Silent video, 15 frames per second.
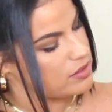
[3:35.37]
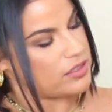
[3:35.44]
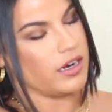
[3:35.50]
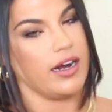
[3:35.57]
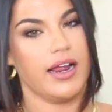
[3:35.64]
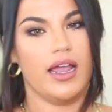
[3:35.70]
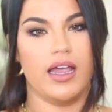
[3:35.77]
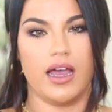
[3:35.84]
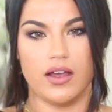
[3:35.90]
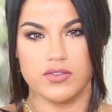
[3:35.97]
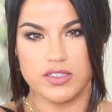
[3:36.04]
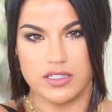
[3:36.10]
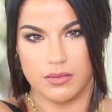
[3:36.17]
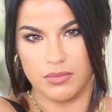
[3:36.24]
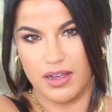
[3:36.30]
Sorry, I
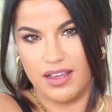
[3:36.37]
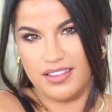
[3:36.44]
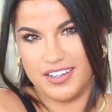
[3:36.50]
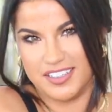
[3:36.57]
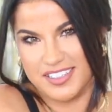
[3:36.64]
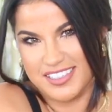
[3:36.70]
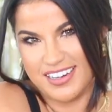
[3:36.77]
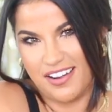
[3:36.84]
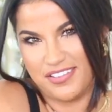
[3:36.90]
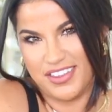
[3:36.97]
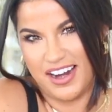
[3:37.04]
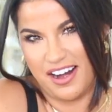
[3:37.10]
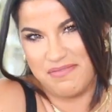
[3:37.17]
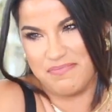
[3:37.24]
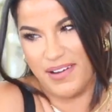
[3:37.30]
have some other stuff
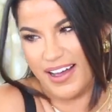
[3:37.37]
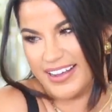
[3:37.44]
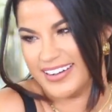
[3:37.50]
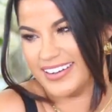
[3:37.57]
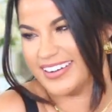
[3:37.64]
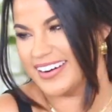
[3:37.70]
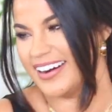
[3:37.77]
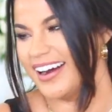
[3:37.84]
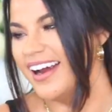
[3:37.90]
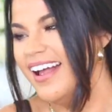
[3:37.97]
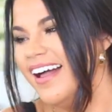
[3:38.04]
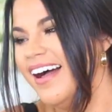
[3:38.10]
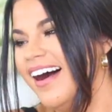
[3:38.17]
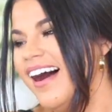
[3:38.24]
that I bought in here.